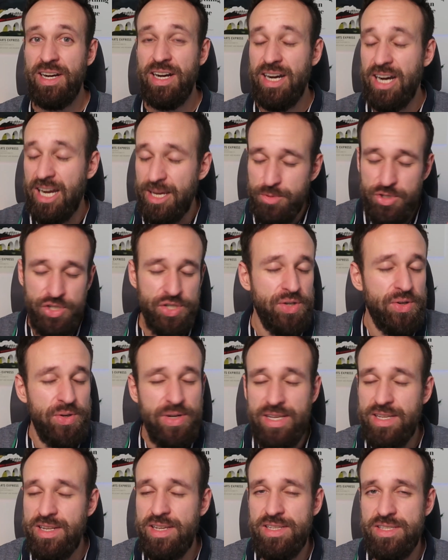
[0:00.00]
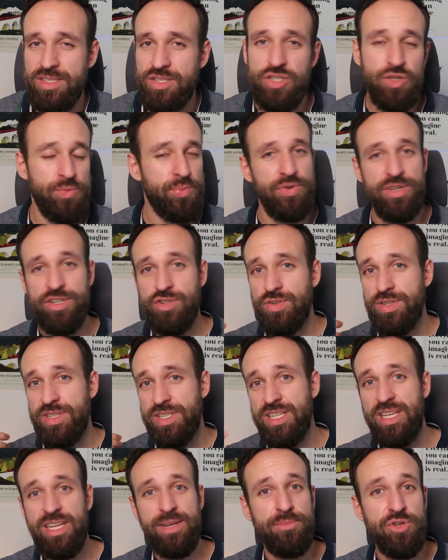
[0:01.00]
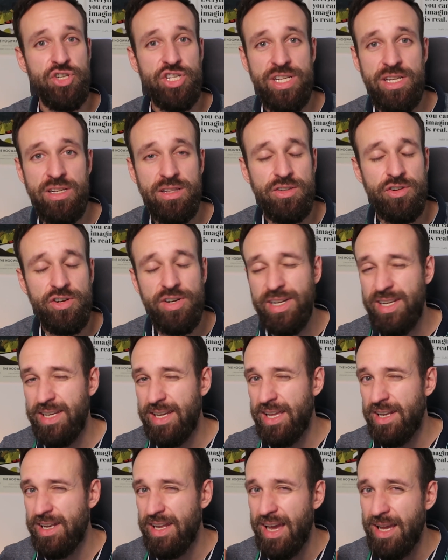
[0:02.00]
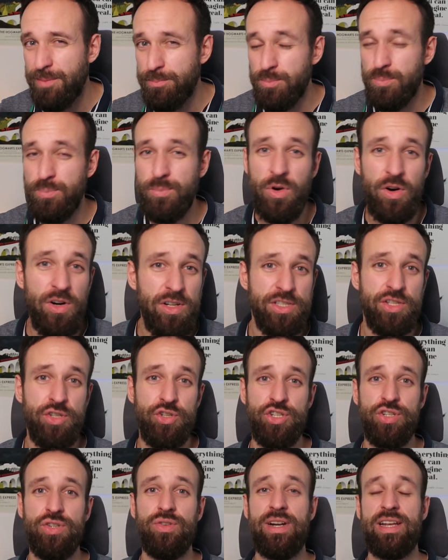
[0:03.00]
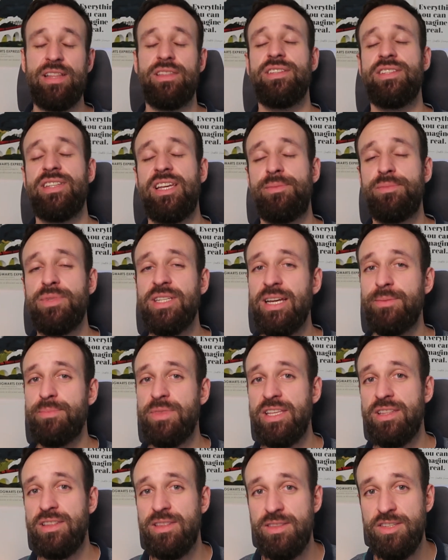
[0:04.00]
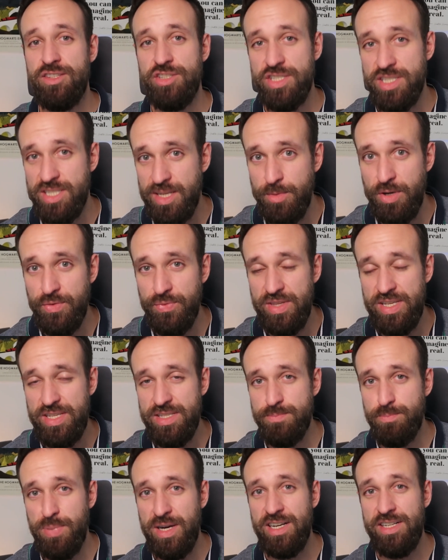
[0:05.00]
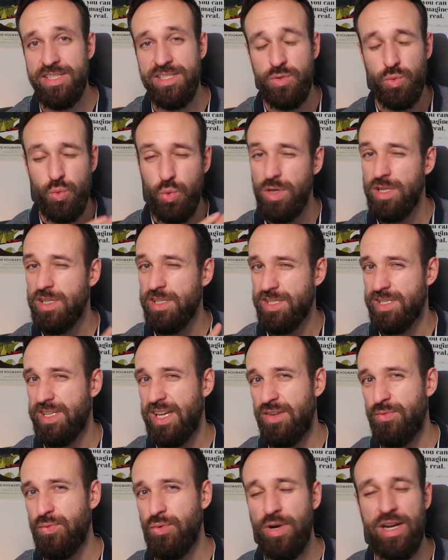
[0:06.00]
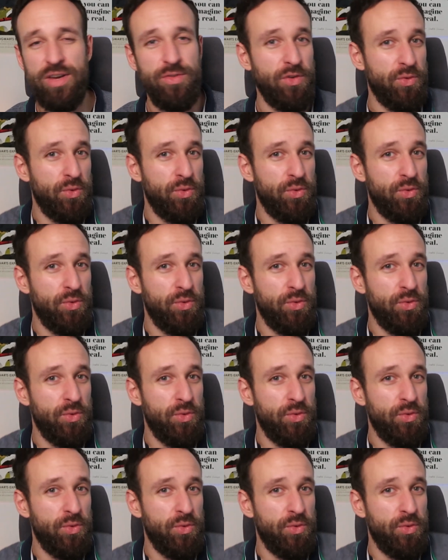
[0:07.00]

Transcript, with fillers: Uh, I'm sure it is super interesting machine learning, and I'm also sure at the same time that some of these parts will stay forever.